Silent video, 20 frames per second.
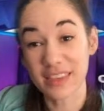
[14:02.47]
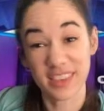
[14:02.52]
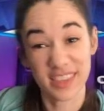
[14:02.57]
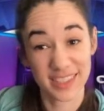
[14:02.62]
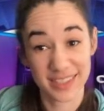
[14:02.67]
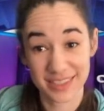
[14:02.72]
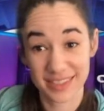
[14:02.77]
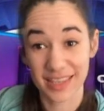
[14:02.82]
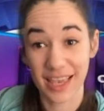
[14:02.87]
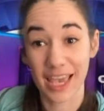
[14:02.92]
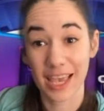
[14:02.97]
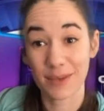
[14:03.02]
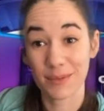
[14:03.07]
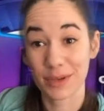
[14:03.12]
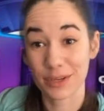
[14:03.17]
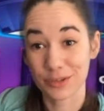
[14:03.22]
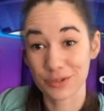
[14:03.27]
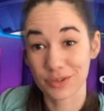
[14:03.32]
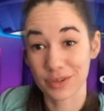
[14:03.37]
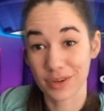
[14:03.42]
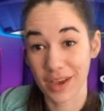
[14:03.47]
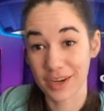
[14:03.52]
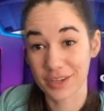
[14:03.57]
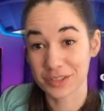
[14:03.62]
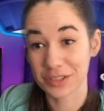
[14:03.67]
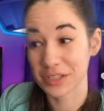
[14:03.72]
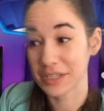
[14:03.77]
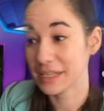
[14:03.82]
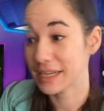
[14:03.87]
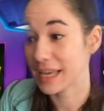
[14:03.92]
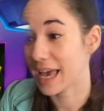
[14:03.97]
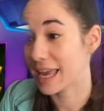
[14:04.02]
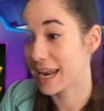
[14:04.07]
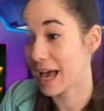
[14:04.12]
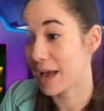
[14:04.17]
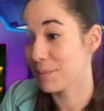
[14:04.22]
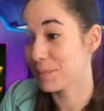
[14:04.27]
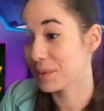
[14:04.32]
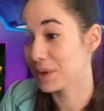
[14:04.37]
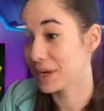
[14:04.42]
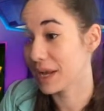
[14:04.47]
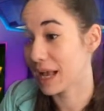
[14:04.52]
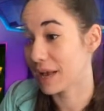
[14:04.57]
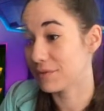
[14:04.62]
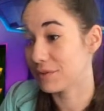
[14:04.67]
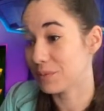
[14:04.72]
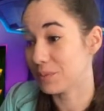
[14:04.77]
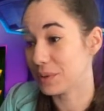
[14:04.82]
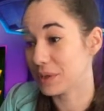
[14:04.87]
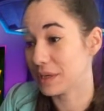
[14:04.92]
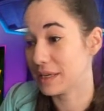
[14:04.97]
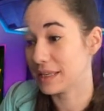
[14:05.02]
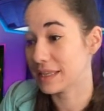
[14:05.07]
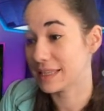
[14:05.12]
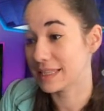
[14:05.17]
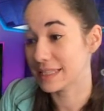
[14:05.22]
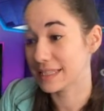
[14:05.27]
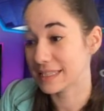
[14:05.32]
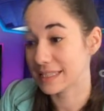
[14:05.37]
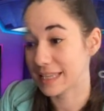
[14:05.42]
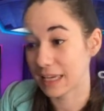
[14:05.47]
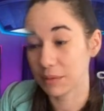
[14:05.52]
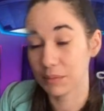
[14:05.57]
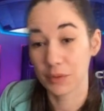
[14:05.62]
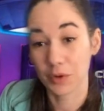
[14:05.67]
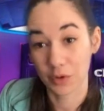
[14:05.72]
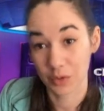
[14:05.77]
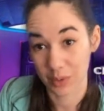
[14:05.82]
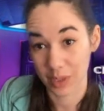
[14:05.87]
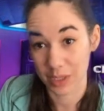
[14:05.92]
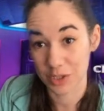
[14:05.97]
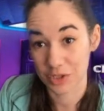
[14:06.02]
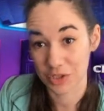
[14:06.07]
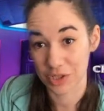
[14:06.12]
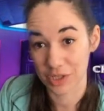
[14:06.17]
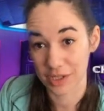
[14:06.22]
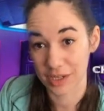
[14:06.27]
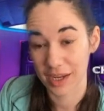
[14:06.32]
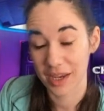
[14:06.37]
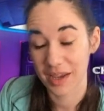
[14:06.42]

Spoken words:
the same introduction and I'm gonna have it be the same question.